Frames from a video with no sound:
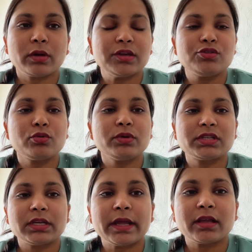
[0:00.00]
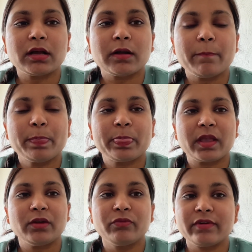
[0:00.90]
do it like
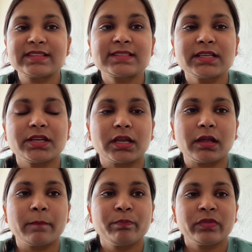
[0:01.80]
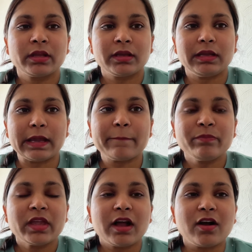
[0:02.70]
in first sitting. Yeah,
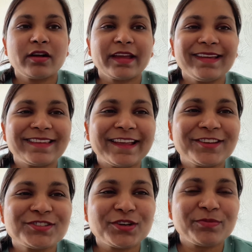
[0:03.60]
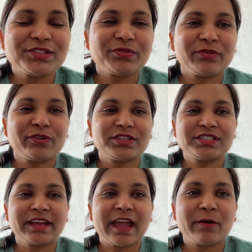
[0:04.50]
okay, thank you so much for
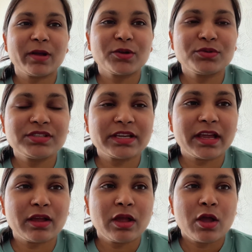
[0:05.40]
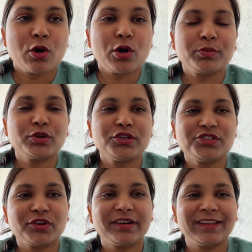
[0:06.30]
watching. Have a good day. Hope you
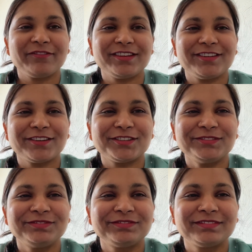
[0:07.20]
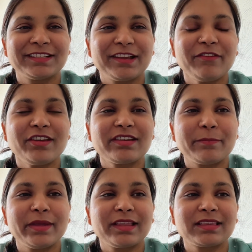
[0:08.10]
enjoyed the video. Give it a
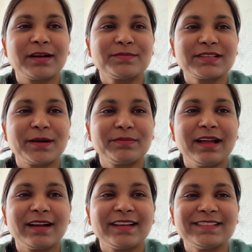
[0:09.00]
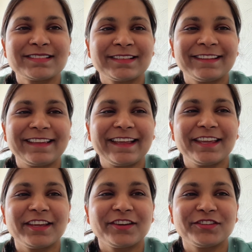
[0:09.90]
big thumbs up, guys.
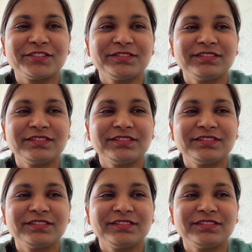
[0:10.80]
Thank you.